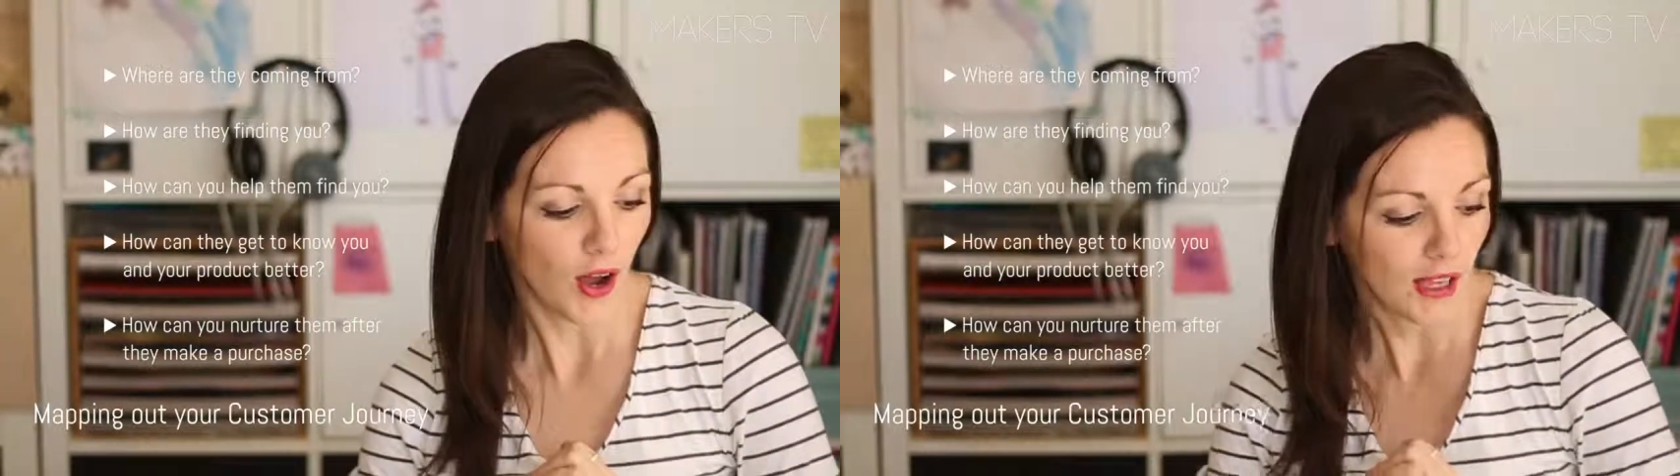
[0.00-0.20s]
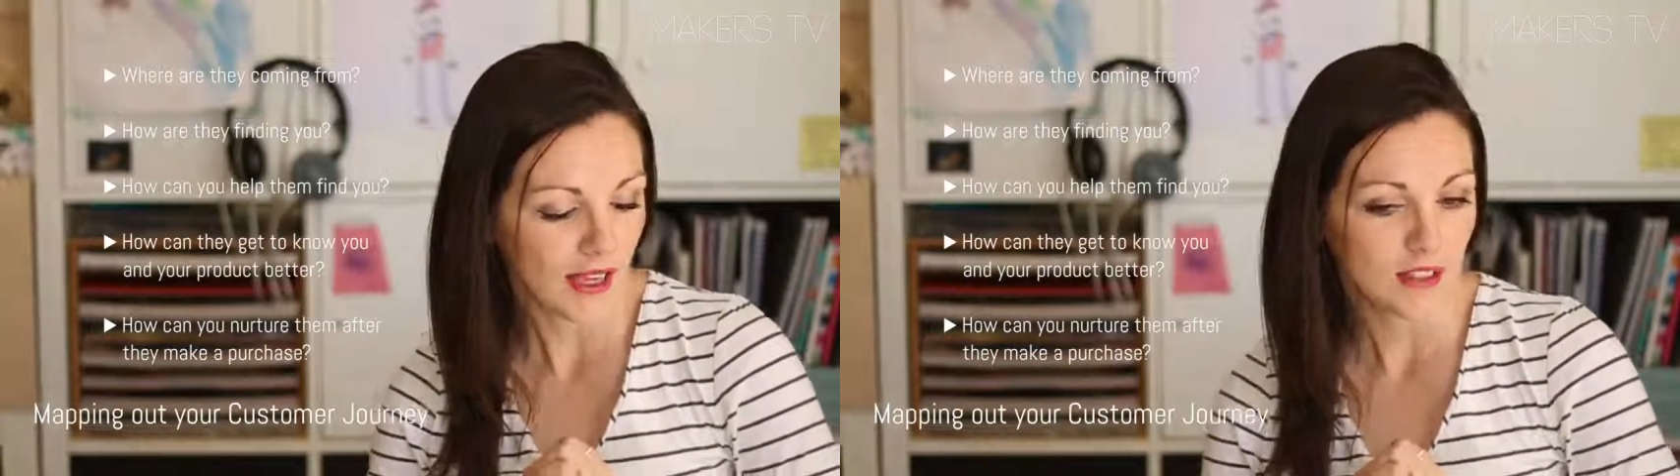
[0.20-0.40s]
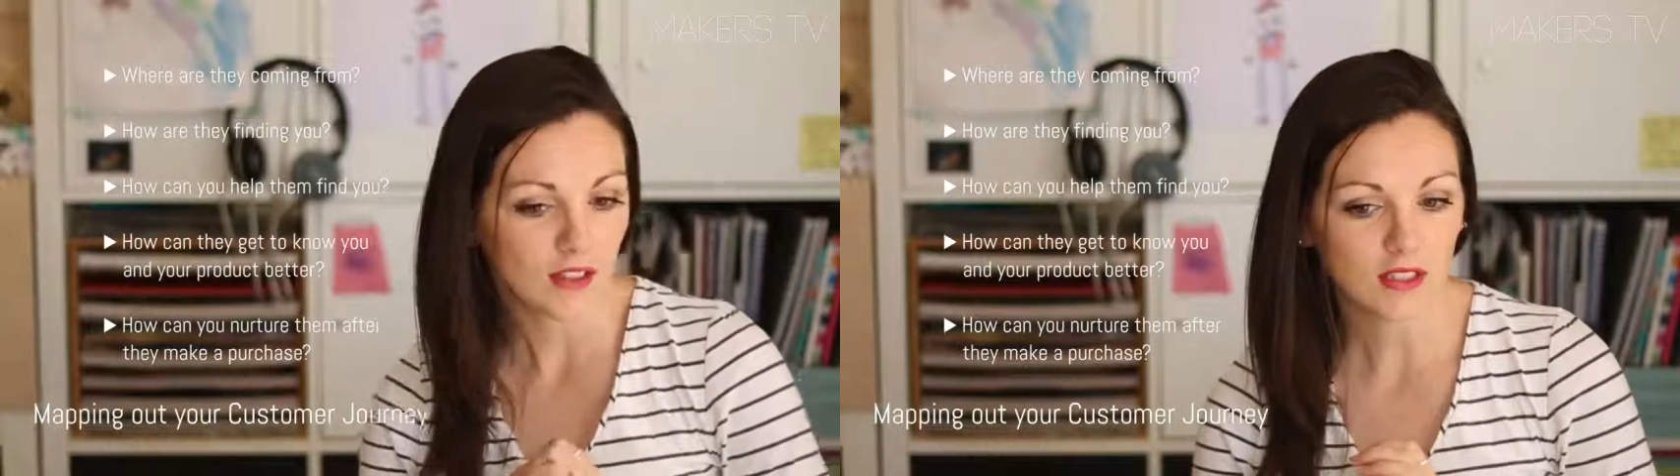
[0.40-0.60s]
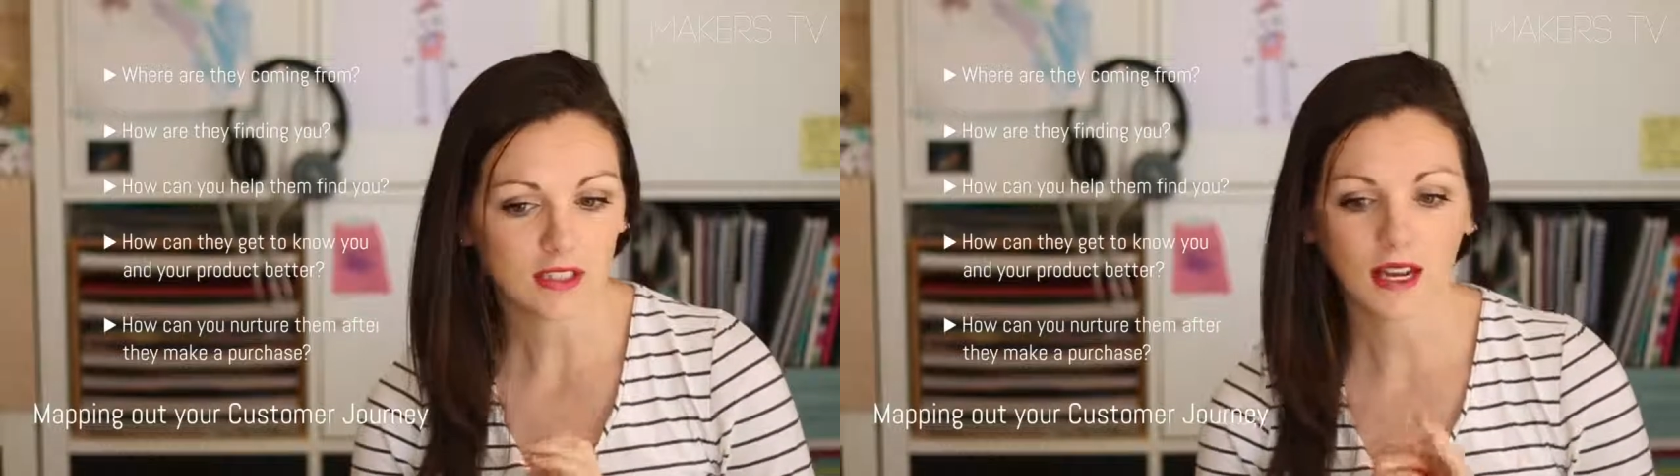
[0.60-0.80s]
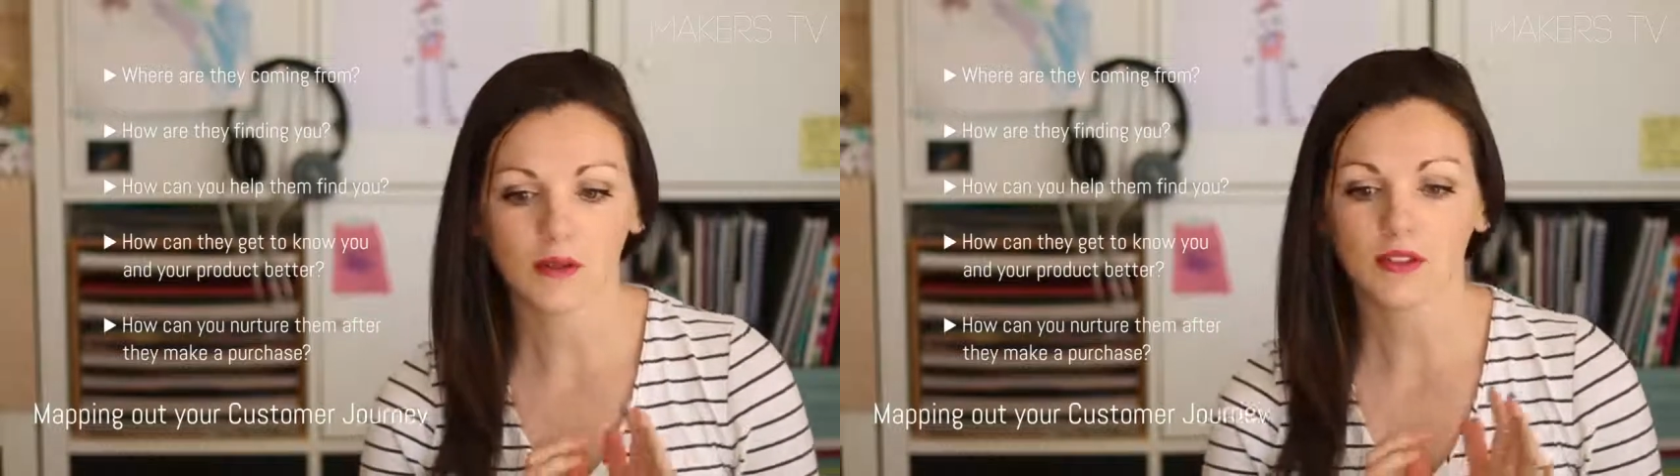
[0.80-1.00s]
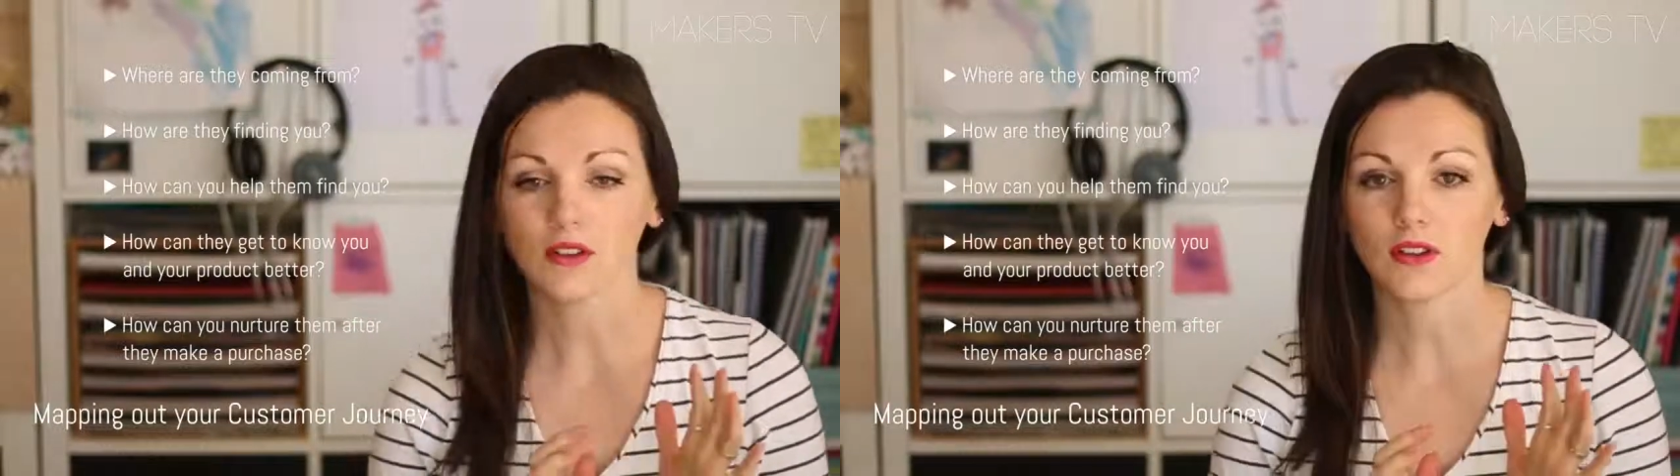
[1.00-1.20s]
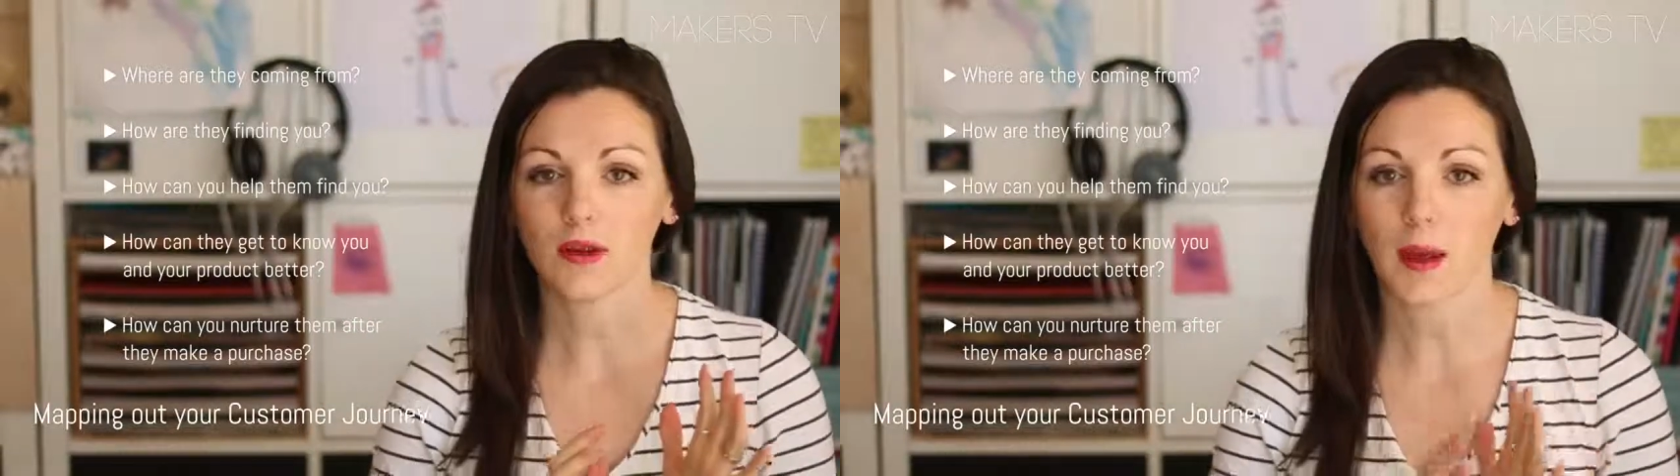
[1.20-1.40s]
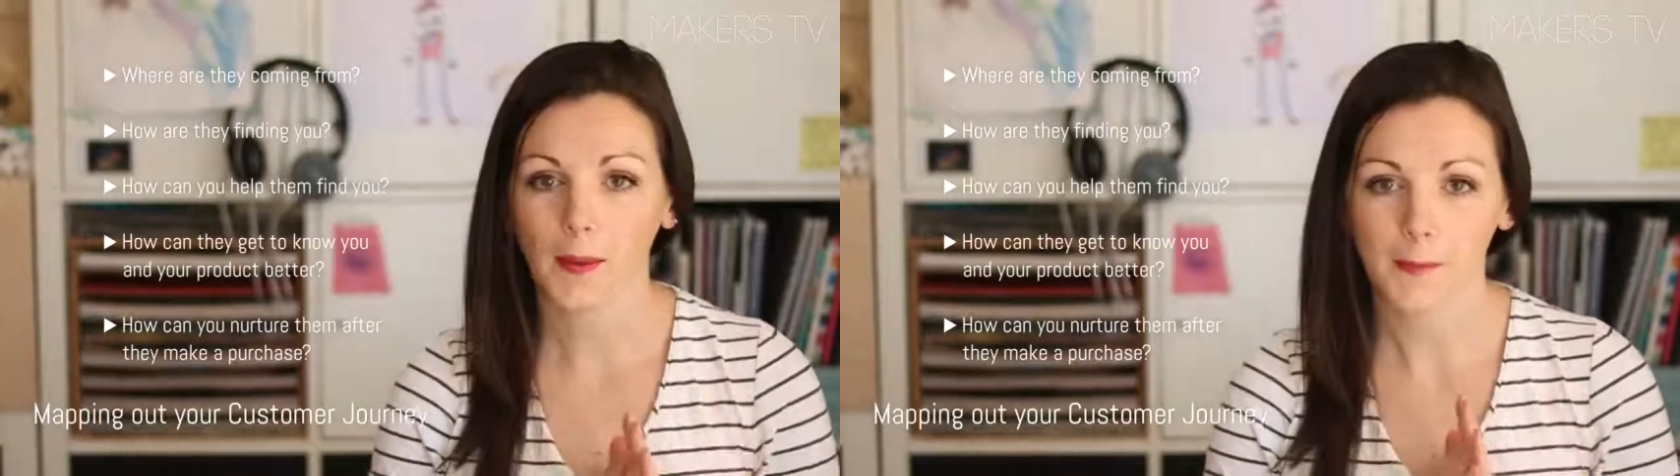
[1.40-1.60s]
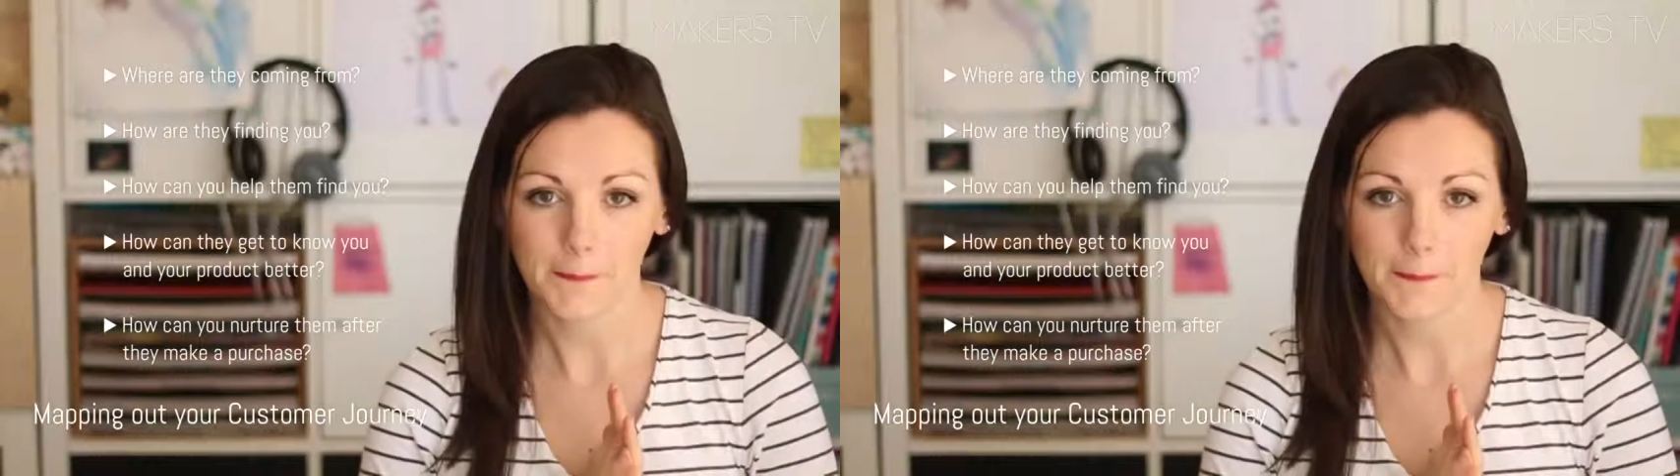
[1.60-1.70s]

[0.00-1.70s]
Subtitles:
Okay, so today we're talking about